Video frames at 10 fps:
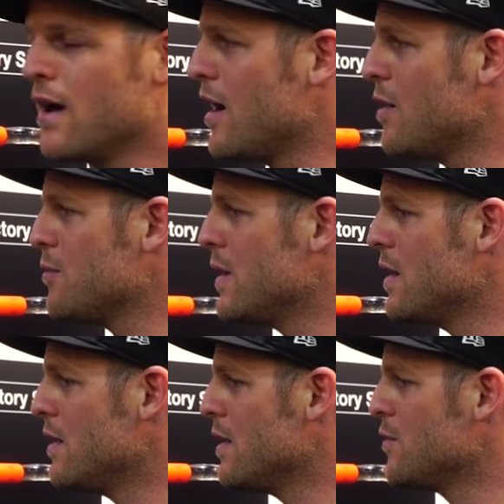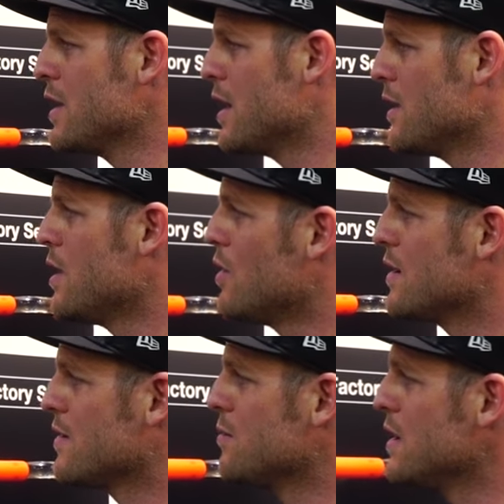Um, uh, regarding our
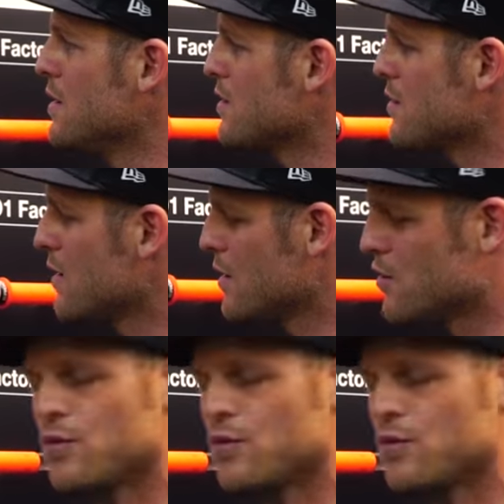SMD's uh,